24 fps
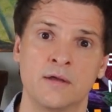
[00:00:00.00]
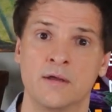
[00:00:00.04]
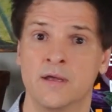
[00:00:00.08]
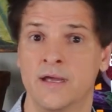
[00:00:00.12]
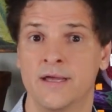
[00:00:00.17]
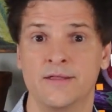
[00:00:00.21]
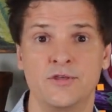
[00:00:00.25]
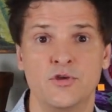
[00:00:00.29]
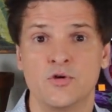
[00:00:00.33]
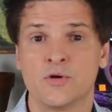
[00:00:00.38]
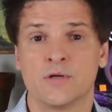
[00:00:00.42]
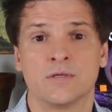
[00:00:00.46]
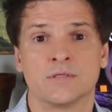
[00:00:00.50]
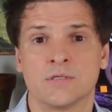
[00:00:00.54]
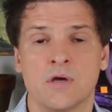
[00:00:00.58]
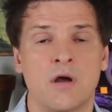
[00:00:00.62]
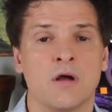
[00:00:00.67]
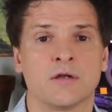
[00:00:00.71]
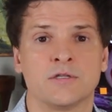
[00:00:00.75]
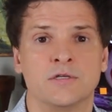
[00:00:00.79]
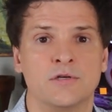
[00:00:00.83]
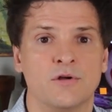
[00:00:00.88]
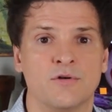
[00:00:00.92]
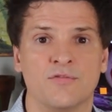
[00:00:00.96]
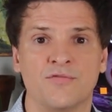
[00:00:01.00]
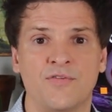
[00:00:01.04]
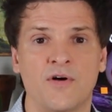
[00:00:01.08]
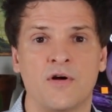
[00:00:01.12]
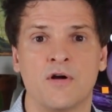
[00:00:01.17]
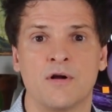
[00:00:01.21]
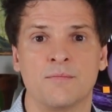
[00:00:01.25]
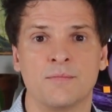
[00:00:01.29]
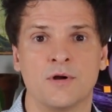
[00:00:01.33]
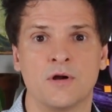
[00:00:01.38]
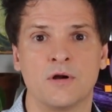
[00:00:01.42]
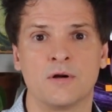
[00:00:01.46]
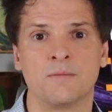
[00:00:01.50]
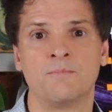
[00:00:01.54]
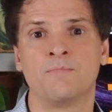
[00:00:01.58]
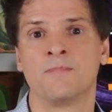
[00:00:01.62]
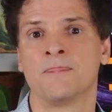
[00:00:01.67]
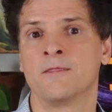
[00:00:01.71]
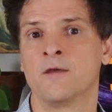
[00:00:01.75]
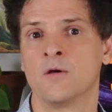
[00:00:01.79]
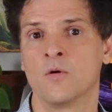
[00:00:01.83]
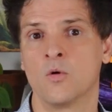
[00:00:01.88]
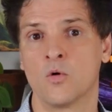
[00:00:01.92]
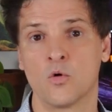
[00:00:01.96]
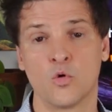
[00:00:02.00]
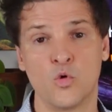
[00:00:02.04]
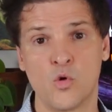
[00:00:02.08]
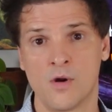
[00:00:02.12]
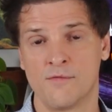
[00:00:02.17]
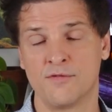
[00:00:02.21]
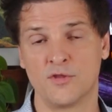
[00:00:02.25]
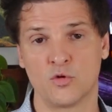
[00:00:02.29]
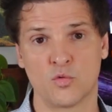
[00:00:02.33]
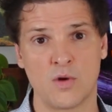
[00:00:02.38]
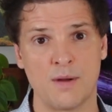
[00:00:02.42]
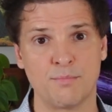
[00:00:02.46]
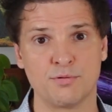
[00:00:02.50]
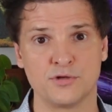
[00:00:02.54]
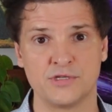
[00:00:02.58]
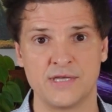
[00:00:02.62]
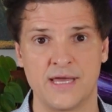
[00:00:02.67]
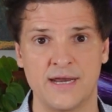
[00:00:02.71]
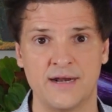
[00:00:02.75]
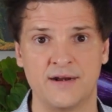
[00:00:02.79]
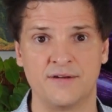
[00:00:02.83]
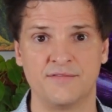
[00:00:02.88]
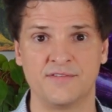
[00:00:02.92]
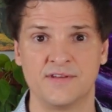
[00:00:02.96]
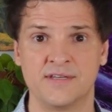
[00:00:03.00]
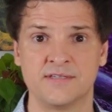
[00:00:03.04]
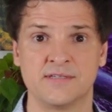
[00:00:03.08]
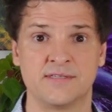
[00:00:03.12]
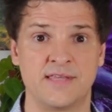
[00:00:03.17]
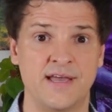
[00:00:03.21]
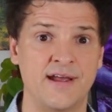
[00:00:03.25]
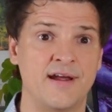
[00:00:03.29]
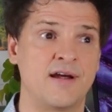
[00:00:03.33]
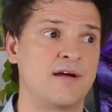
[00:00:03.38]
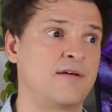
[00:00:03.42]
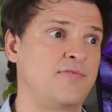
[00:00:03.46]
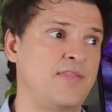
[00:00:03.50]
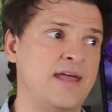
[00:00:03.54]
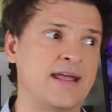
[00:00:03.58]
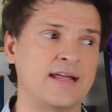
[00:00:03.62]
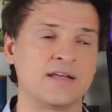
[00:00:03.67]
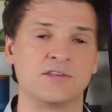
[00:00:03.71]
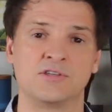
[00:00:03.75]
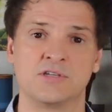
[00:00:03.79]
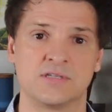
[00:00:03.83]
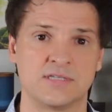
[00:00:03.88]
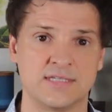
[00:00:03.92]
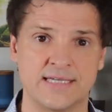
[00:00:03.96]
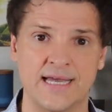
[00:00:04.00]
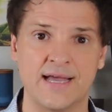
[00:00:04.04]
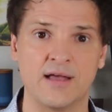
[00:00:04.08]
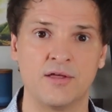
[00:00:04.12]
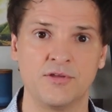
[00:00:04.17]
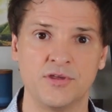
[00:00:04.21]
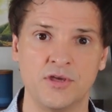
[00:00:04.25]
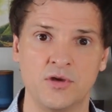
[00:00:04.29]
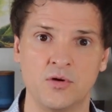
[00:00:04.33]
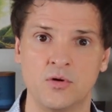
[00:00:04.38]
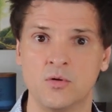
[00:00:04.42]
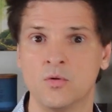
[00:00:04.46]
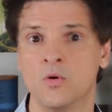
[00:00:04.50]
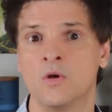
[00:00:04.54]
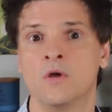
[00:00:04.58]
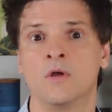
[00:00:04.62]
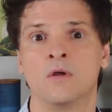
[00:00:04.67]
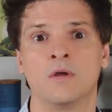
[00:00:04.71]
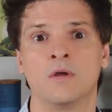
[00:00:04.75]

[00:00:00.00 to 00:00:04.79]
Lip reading: And you can talk to your farmer or whoever the representative is there, and they can just tell you,